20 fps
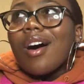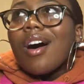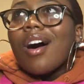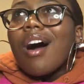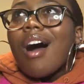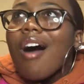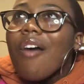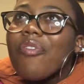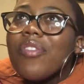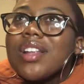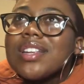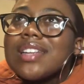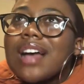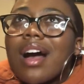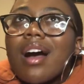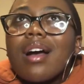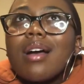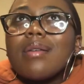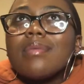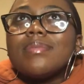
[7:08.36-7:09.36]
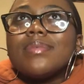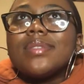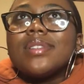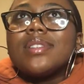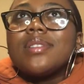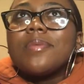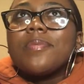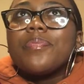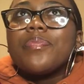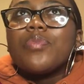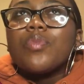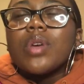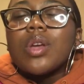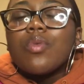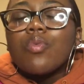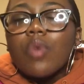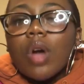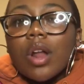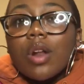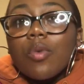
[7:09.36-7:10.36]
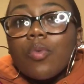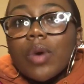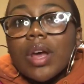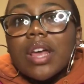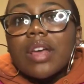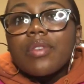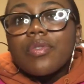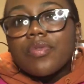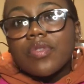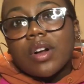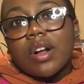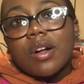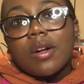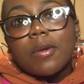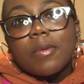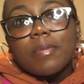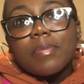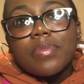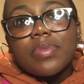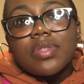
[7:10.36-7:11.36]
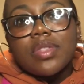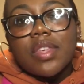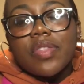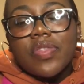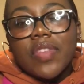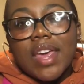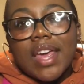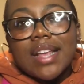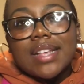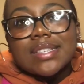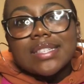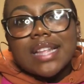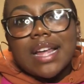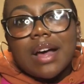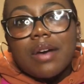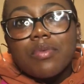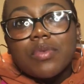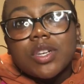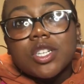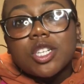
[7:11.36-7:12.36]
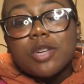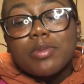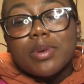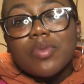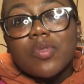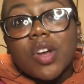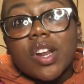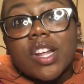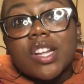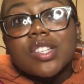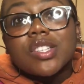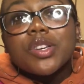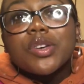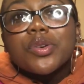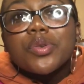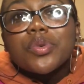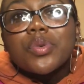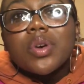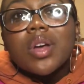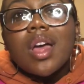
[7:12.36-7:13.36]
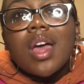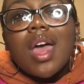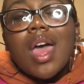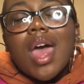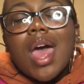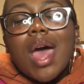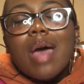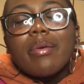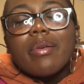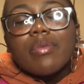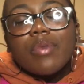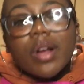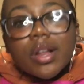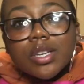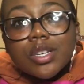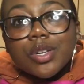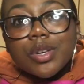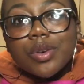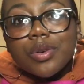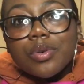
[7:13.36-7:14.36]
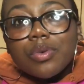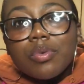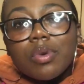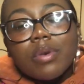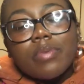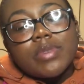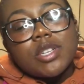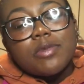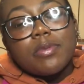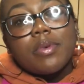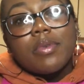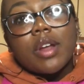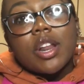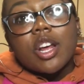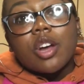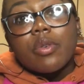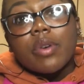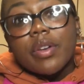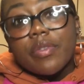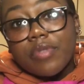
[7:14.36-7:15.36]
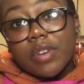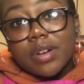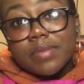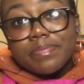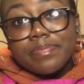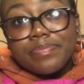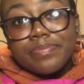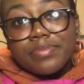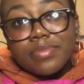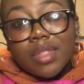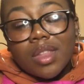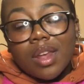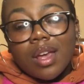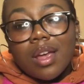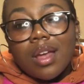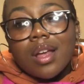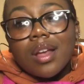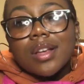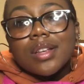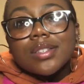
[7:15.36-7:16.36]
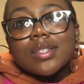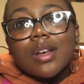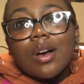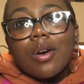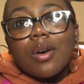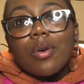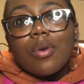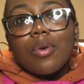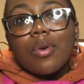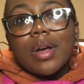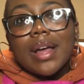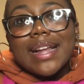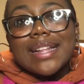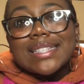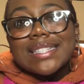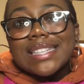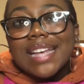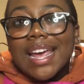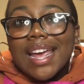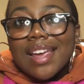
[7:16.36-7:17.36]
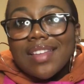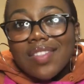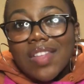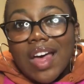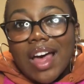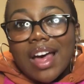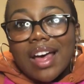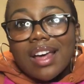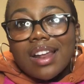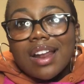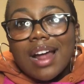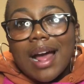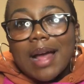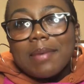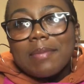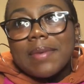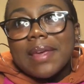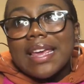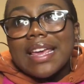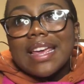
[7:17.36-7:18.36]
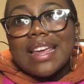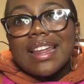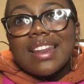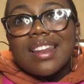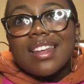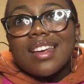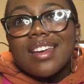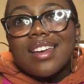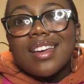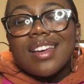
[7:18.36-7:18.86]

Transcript: Oftentimes, we run away from the things that we should be running to, and we run to what we should be running away from. So in saying that, I mean,